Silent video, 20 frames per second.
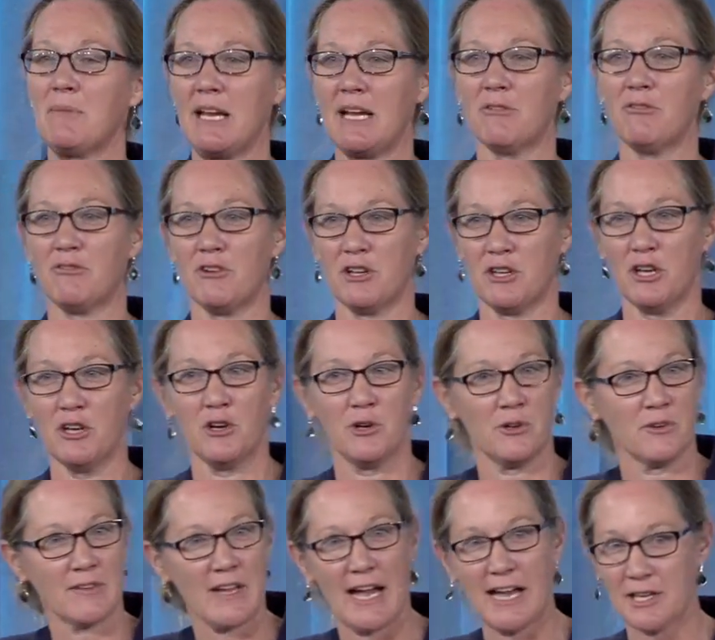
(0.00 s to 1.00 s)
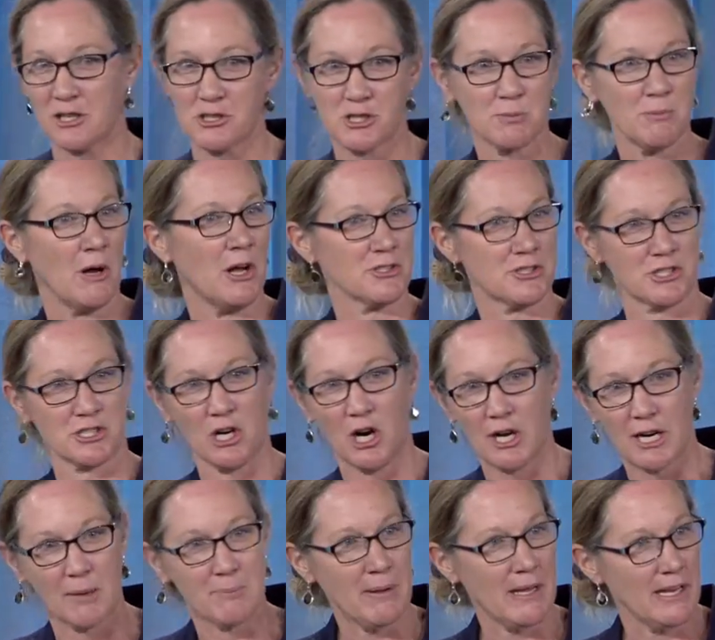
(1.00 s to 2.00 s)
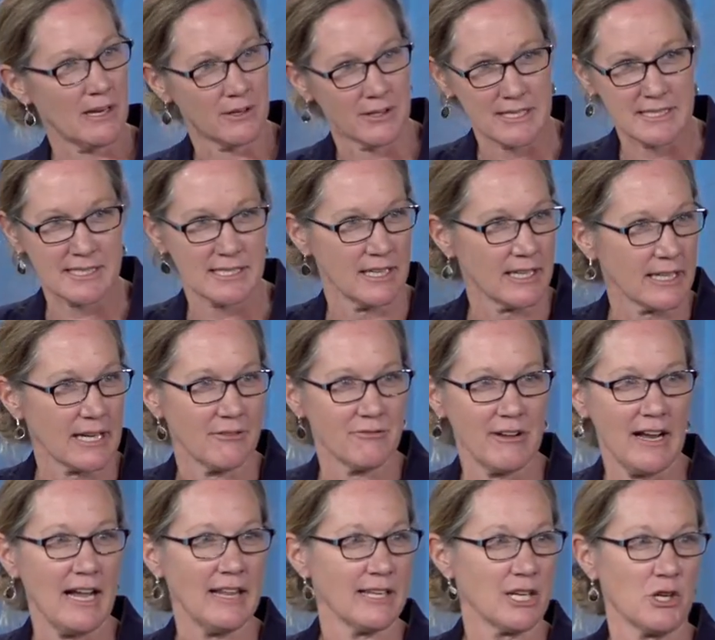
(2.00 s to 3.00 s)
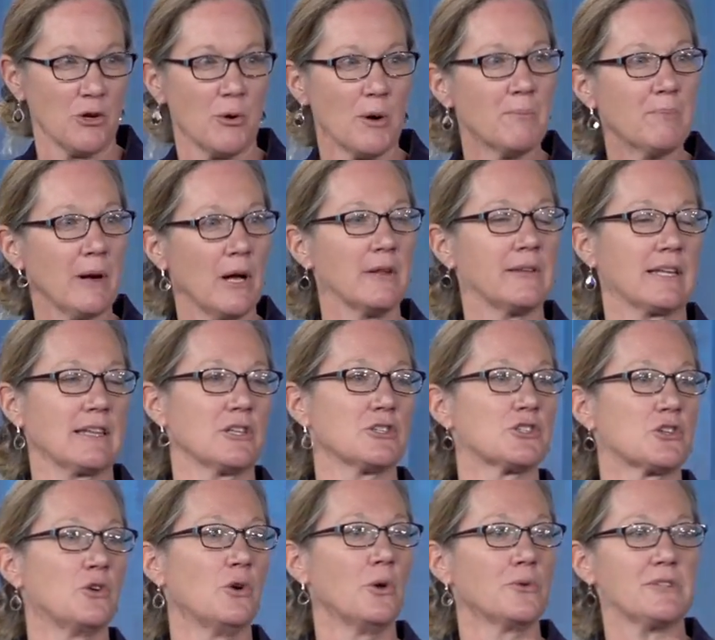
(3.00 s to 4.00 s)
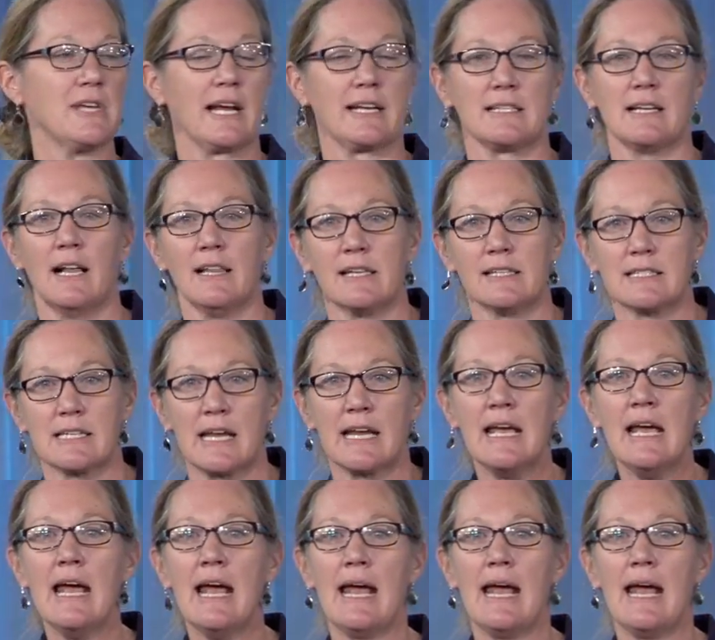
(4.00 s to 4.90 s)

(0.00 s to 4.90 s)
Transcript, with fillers: mean for you? You've got your small startup here in Silicon Valley. You are building this cool technology.